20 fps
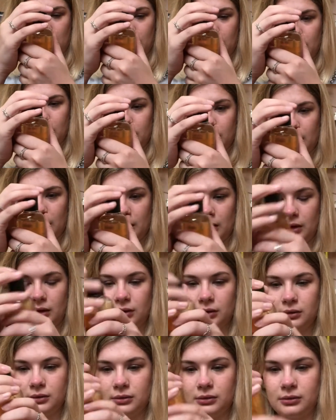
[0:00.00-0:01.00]
I like that.
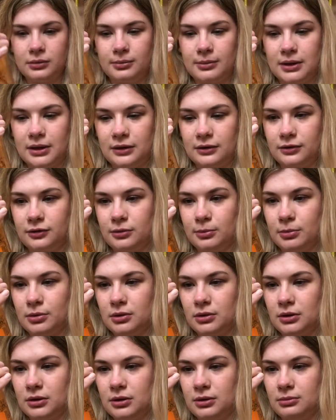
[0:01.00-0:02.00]
I may have to
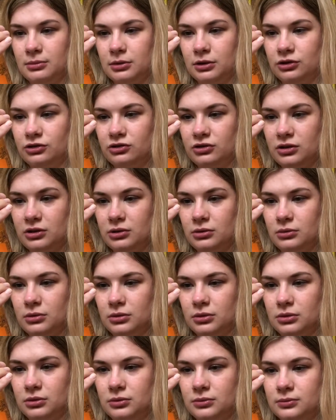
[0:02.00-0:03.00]
put that in my
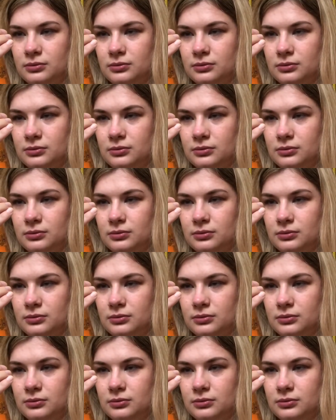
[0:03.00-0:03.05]
shower.